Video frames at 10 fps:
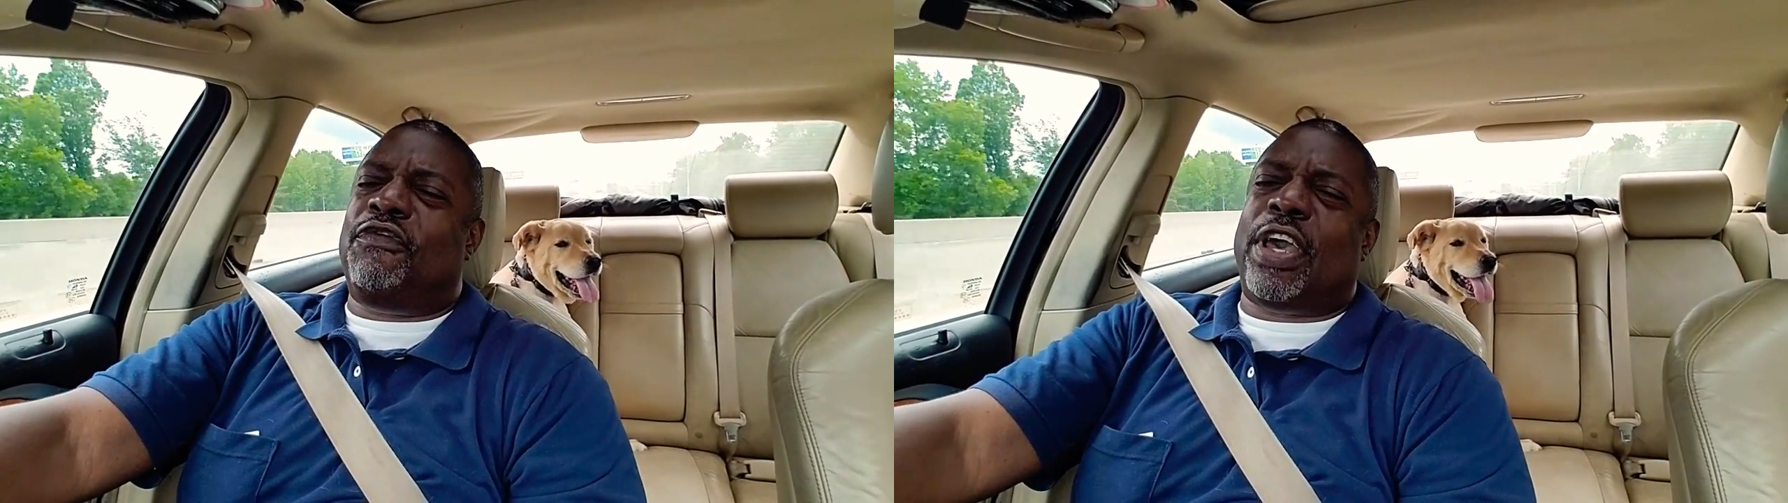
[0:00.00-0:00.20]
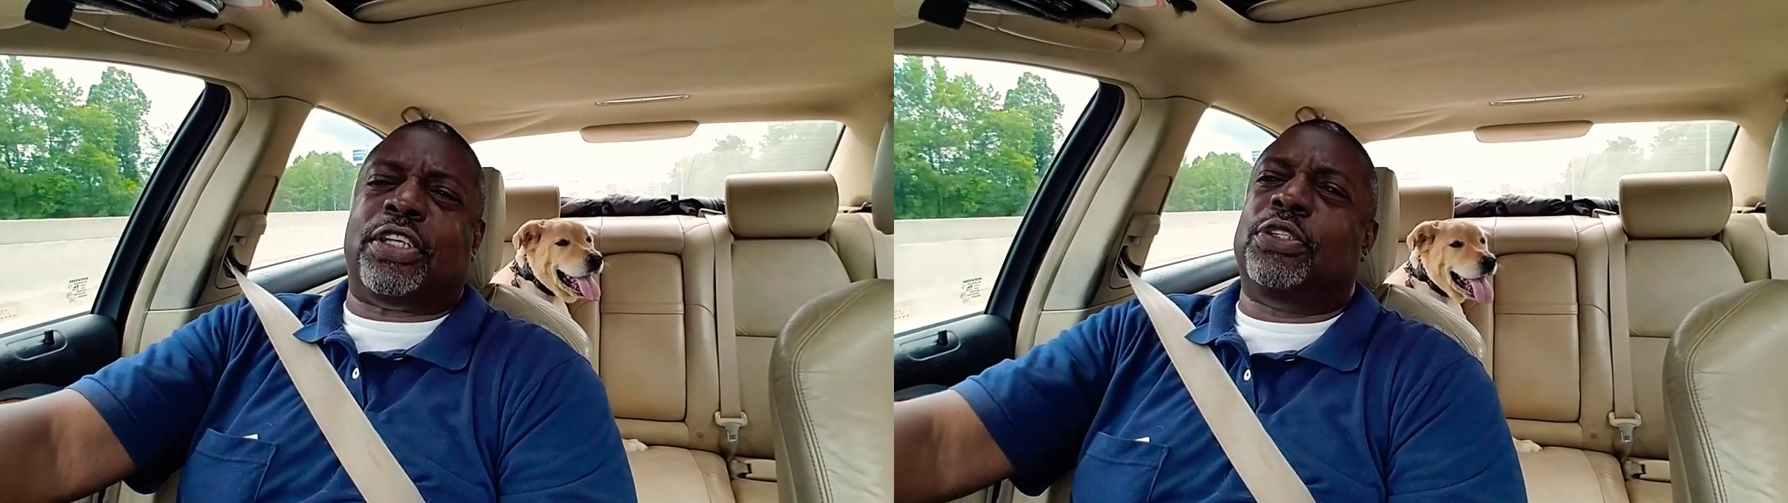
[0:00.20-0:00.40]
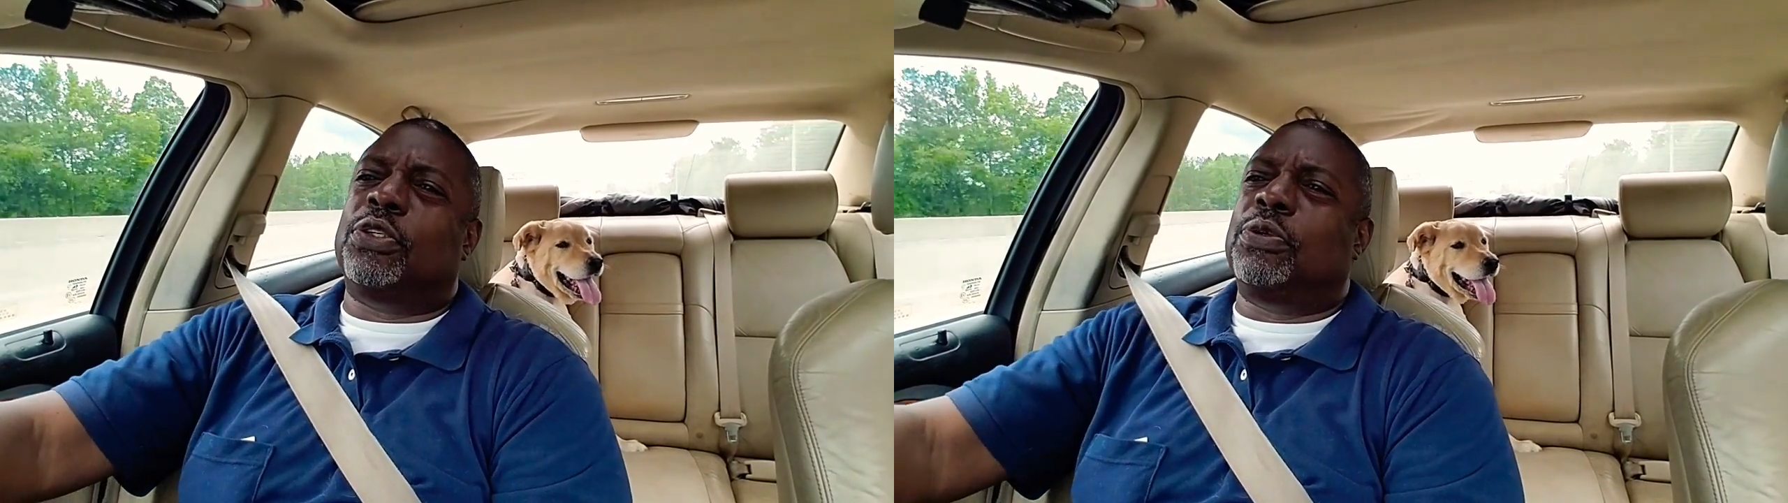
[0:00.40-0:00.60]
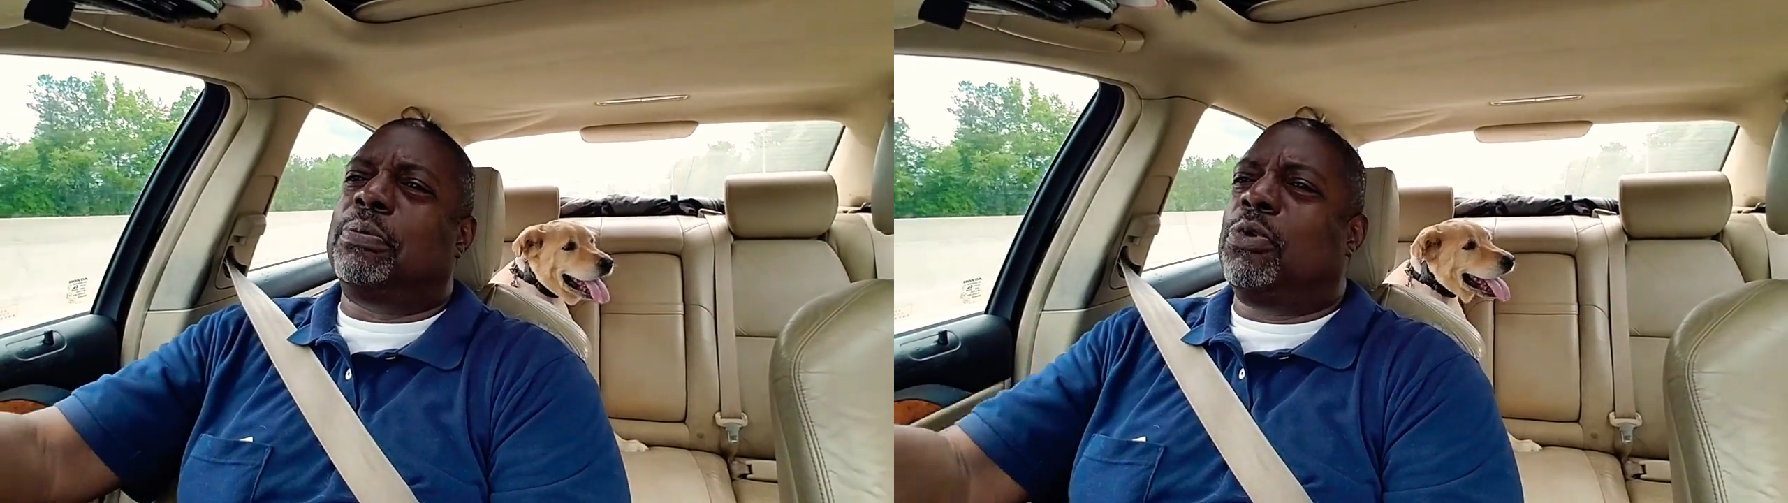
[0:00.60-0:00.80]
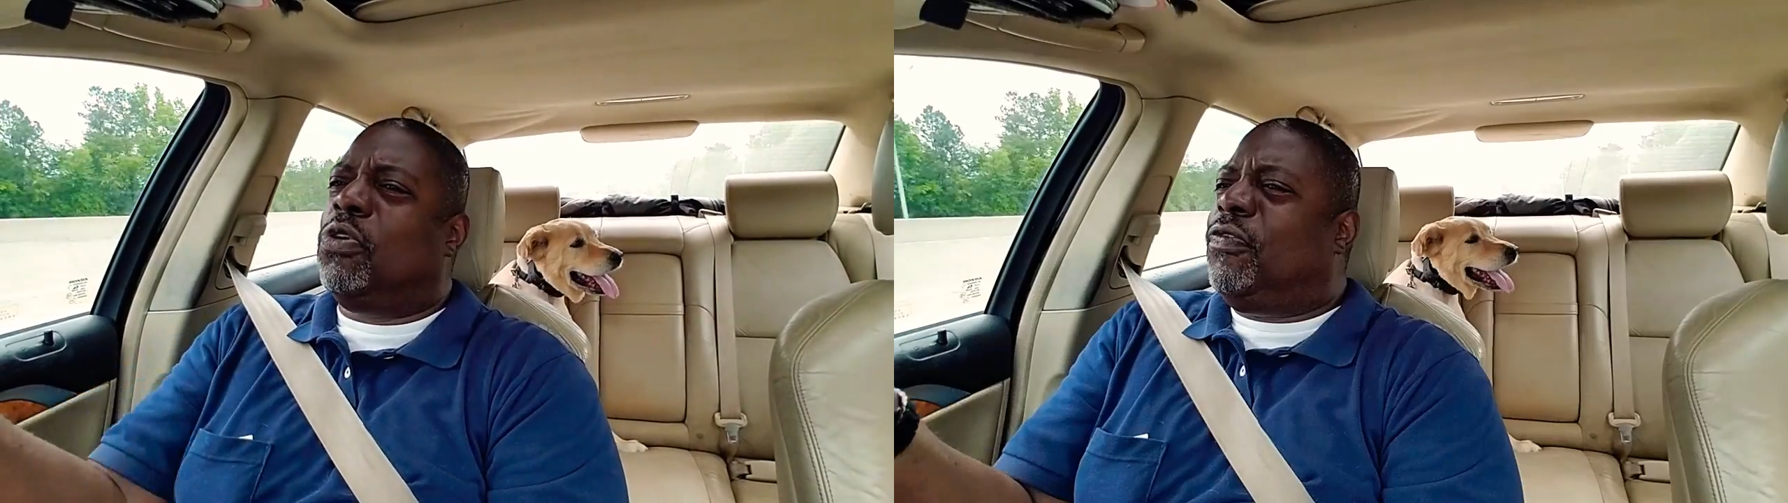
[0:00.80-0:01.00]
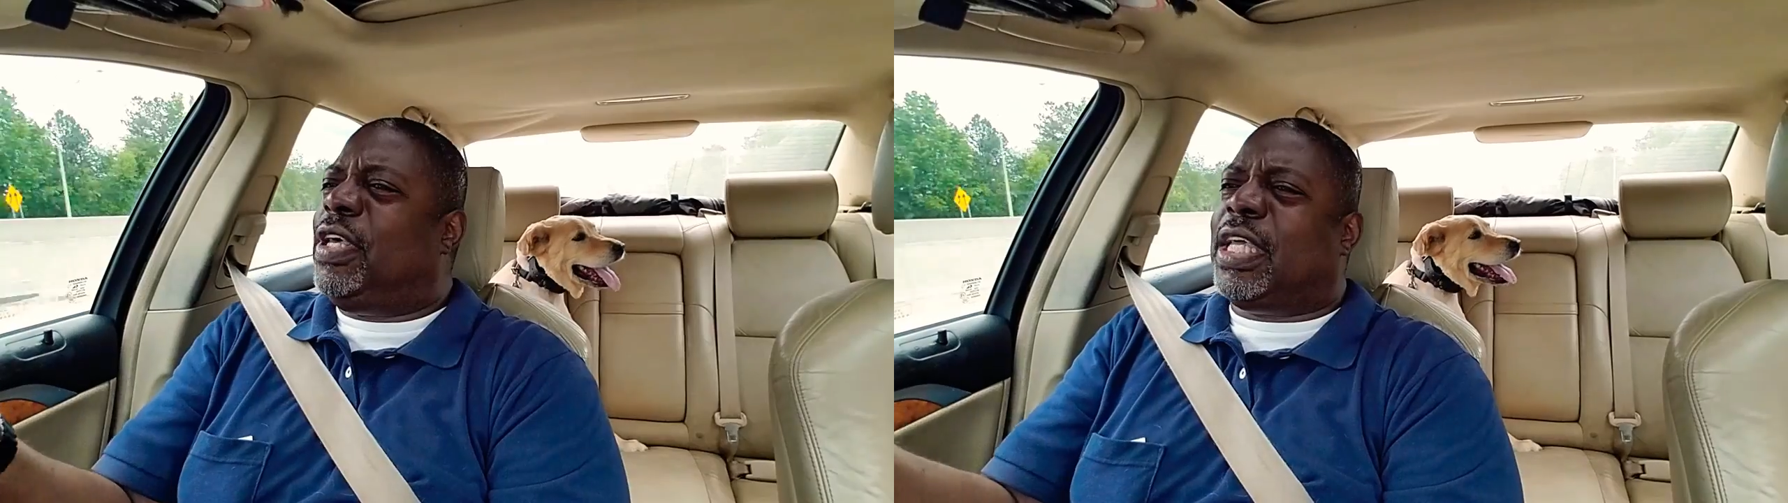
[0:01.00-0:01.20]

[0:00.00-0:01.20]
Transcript: fictional movie